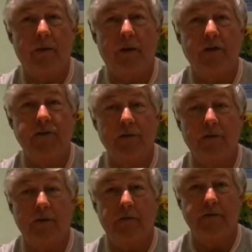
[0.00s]
When I used to
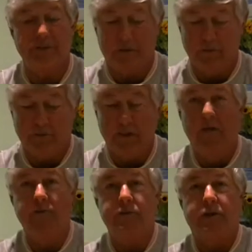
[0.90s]
look at the results when
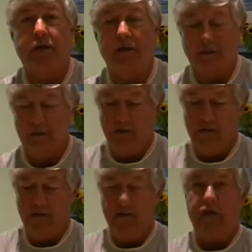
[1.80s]
I was a kid,
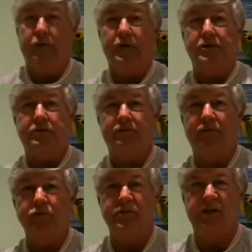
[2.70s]
like Leo Easton,
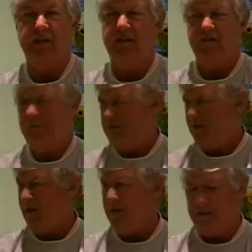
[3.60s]

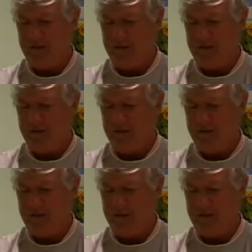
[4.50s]
14th.